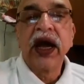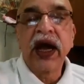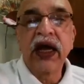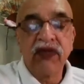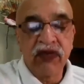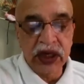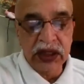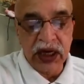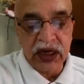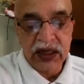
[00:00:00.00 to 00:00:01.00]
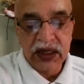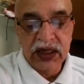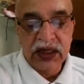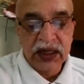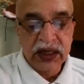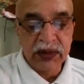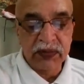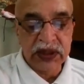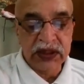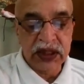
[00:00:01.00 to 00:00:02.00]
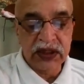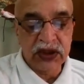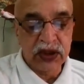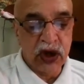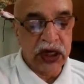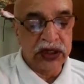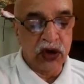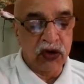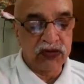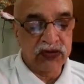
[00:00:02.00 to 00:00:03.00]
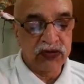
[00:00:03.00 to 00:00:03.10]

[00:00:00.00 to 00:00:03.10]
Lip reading: and Veda represents knowledge of.